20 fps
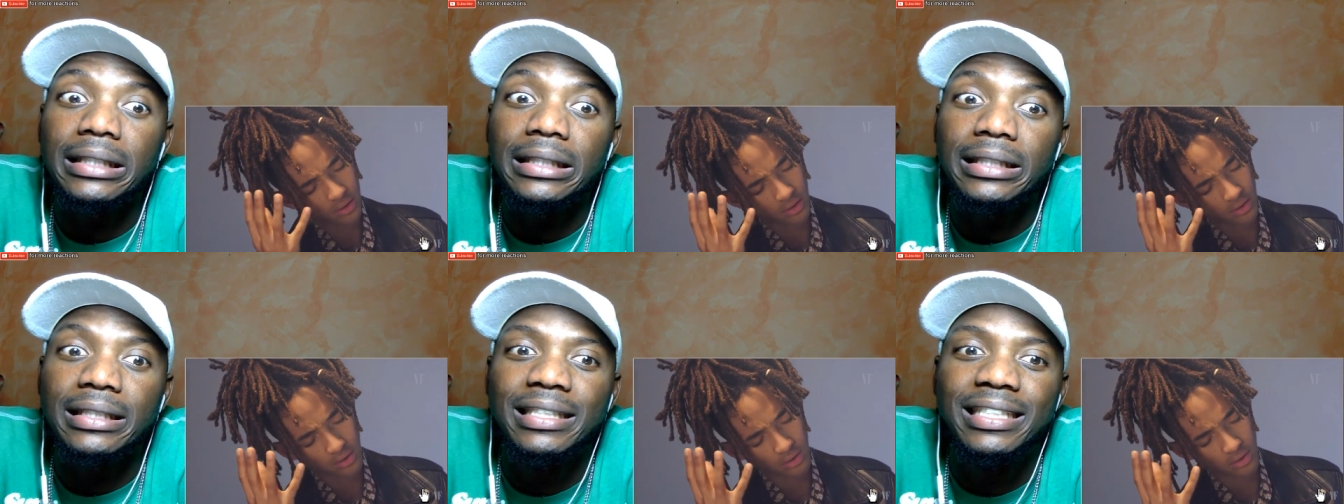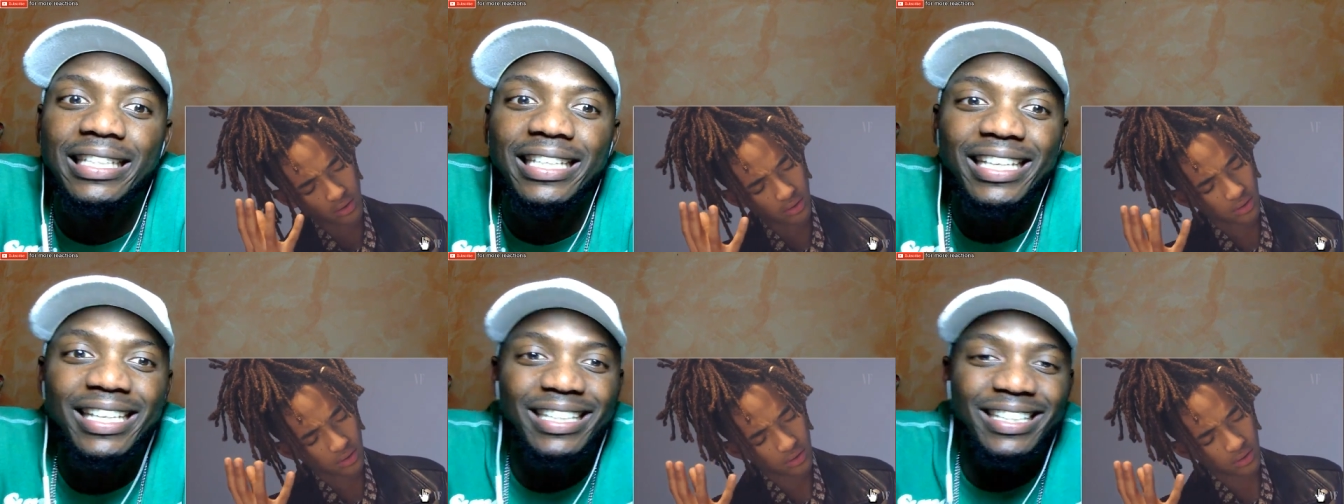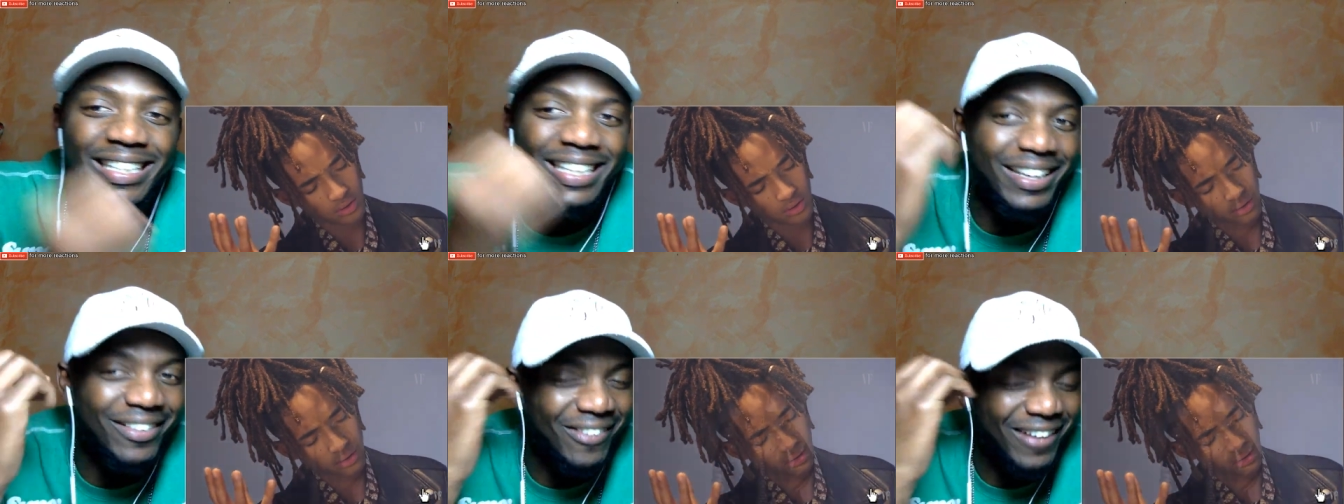bees.
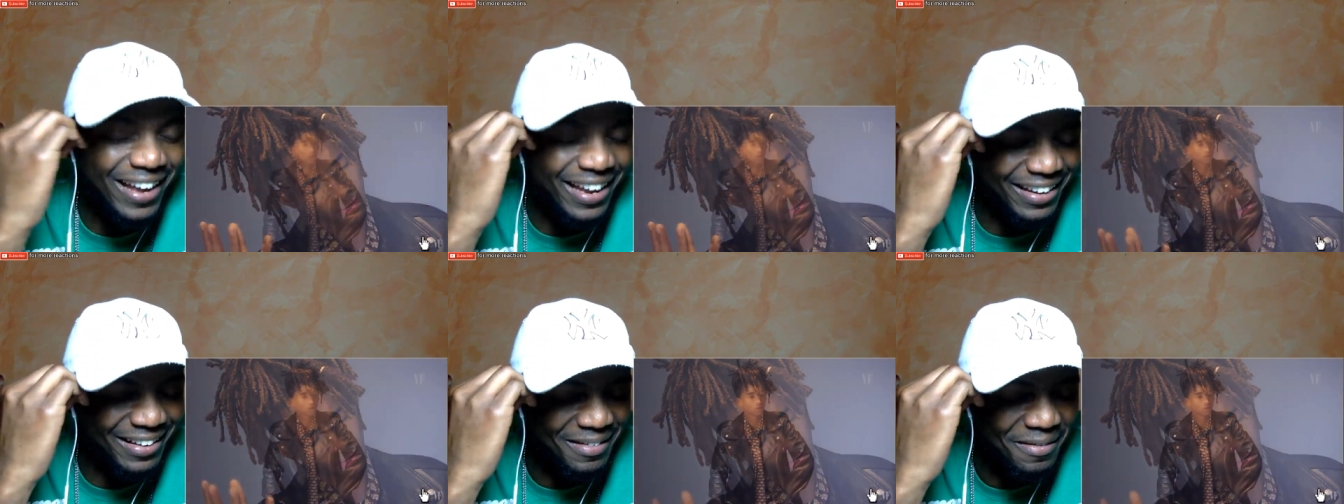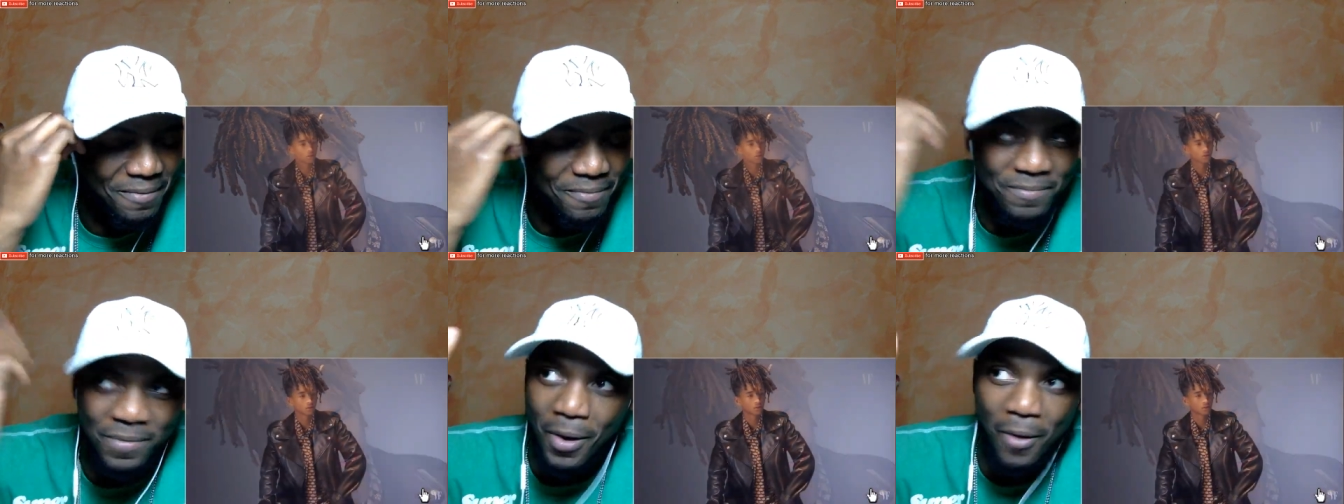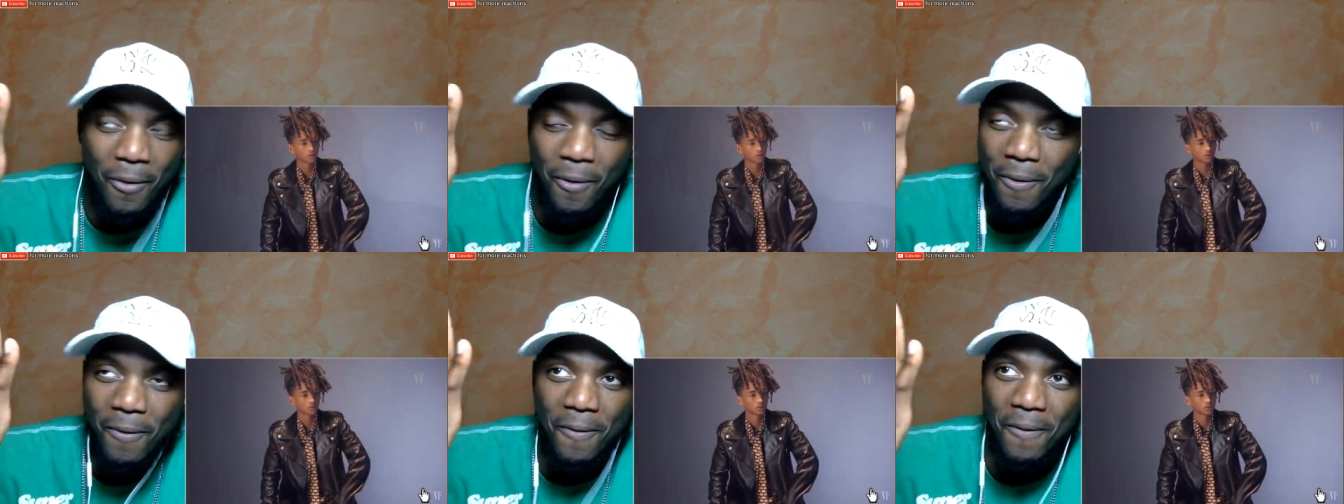He went...
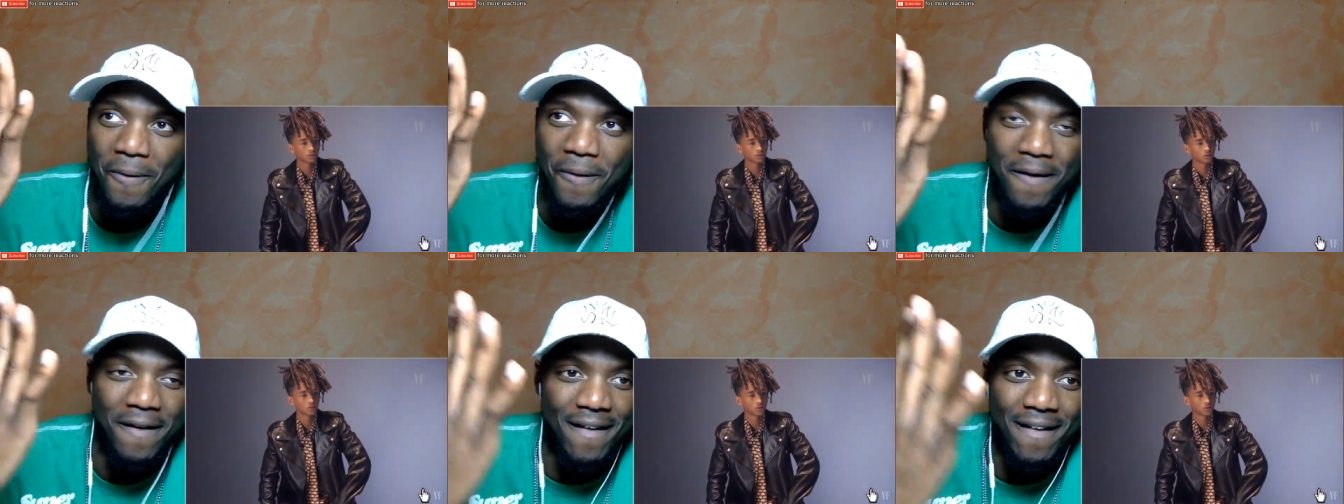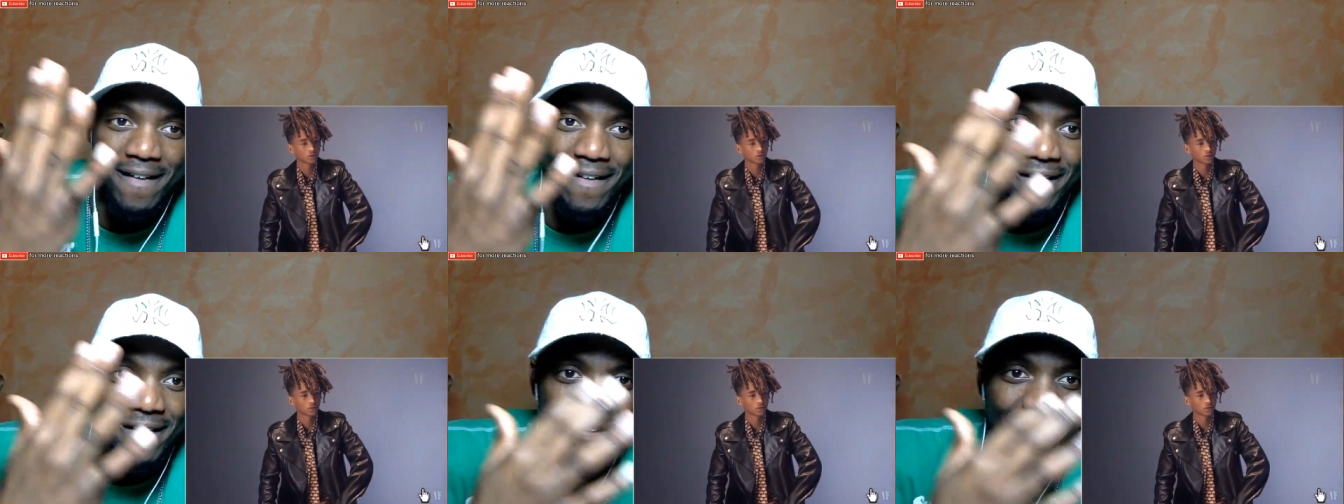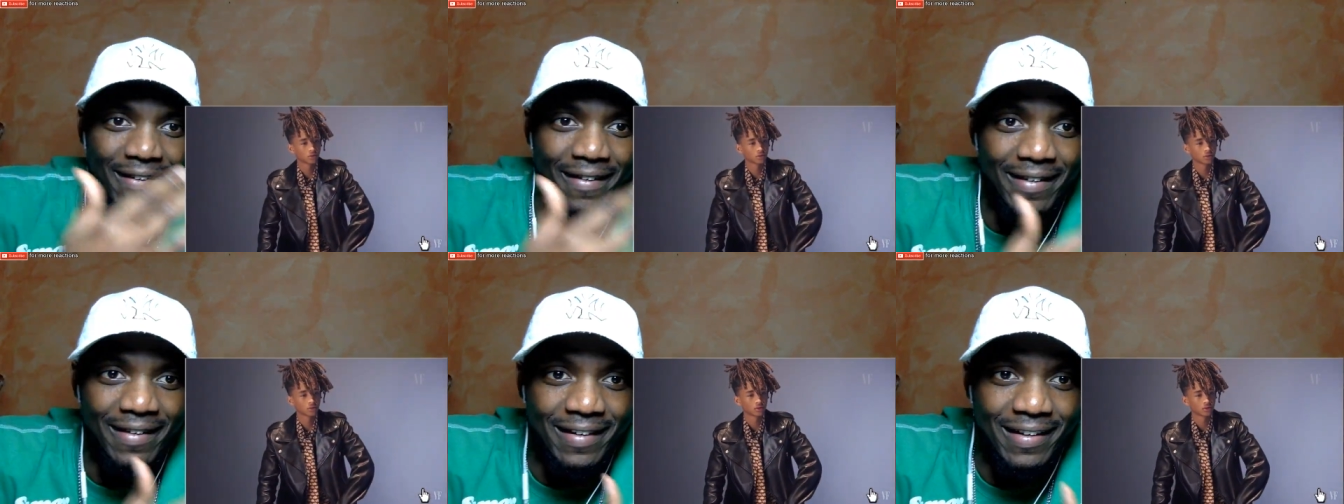When the oldest
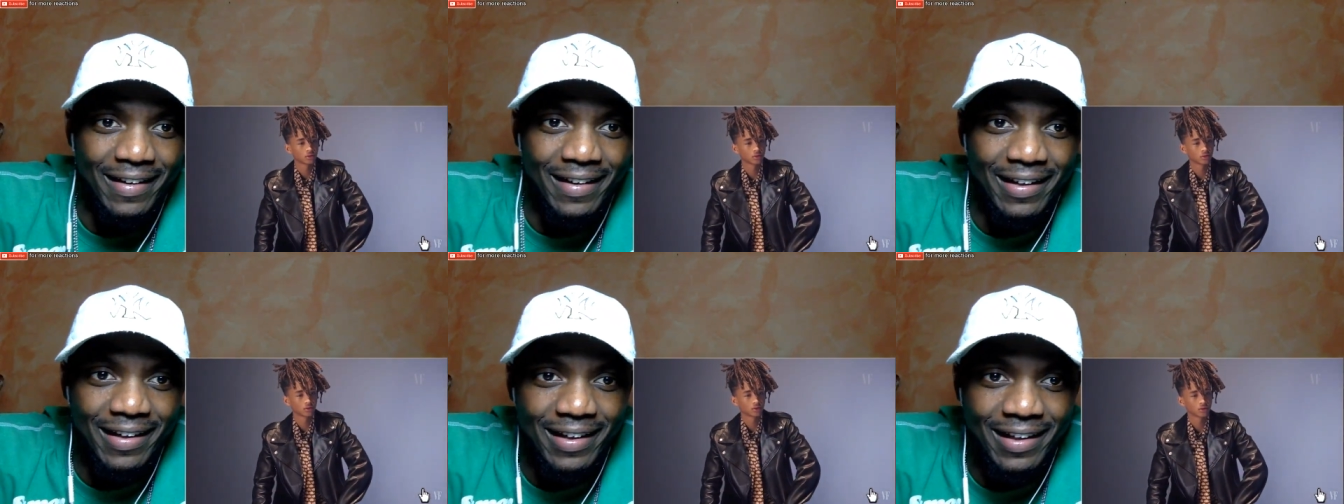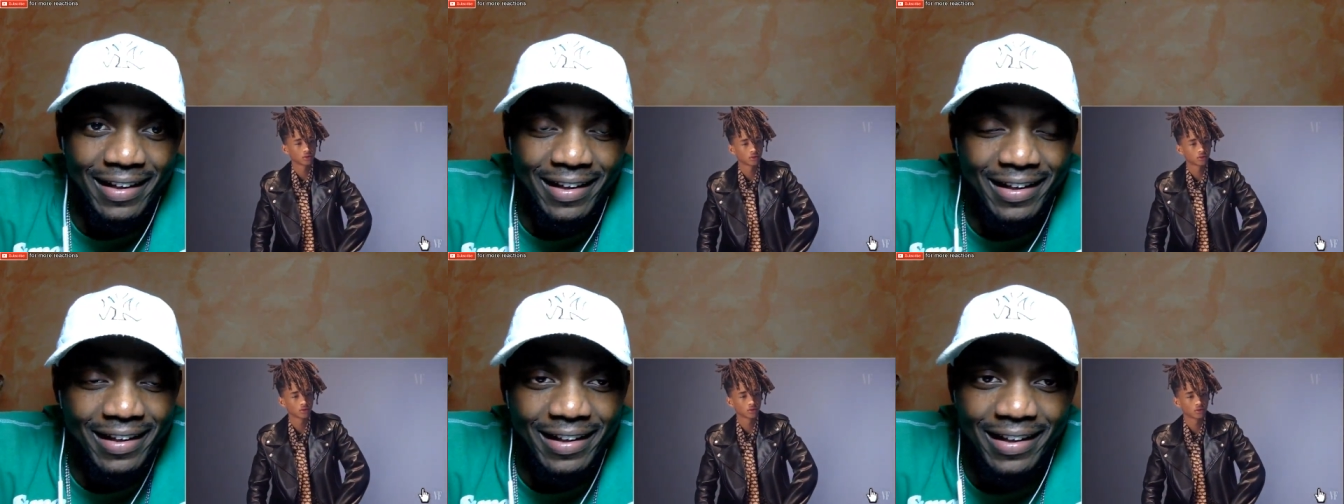living person was